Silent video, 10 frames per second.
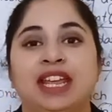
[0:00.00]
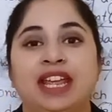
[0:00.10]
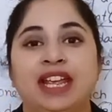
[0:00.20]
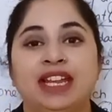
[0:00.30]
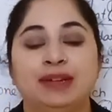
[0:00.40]

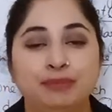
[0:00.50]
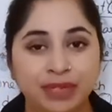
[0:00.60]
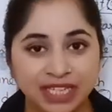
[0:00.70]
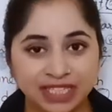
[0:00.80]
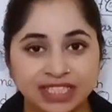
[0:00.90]
and
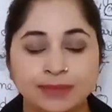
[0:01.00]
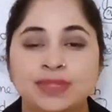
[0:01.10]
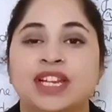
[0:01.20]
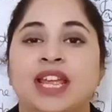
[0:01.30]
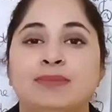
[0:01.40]
please
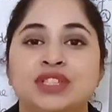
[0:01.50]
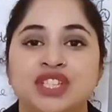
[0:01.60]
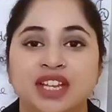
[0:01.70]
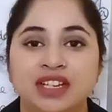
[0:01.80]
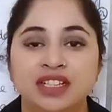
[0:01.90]
subscribe the
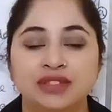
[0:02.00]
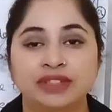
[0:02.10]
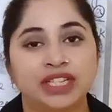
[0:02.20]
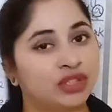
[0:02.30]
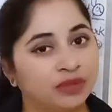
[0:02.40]
channel so
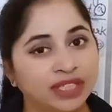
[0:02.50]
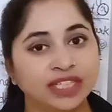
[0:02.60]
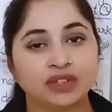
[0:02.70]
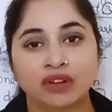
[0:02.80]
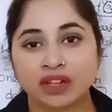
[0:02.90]
that you will
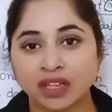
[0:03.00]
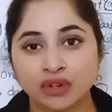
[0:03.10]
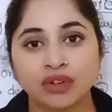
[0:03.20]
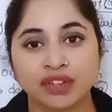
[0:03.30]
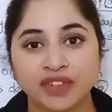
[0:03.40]
get all the
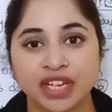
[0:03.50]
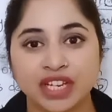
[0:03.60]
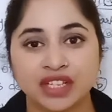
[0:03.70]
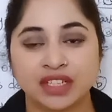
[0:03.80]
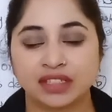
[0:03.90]

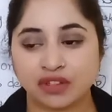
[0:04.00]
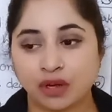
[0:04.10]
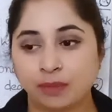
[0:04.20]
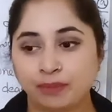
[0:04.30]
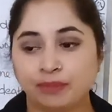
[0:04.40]
notifications
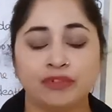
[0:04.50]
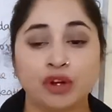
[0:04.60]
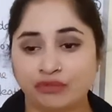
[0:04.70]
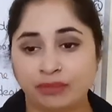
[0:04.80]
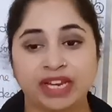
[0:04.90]
of
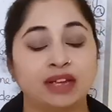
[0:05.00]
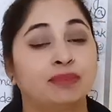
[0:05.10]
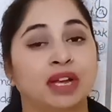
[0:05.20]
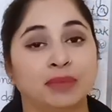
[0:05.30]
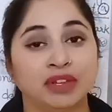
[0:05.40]
my
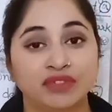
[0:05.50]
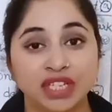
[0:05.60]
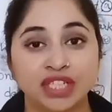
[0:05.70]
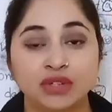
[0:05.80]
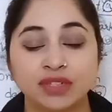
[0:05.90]
upcoming
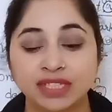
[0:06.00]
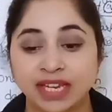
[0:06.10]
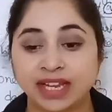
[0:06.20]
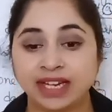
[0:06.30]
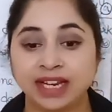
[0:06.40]
videos.
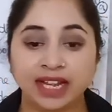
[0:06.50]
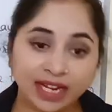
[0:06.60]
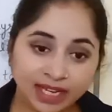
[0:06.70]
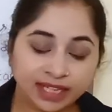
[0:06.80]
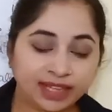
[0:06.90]
And
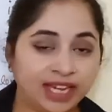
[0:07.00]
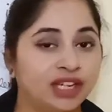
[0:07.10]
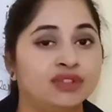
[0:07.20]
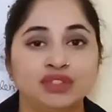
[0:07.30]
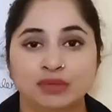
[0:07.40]
thank
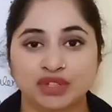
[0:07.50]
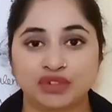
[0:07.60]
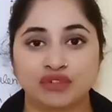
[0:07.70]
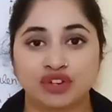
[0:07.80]
you so much for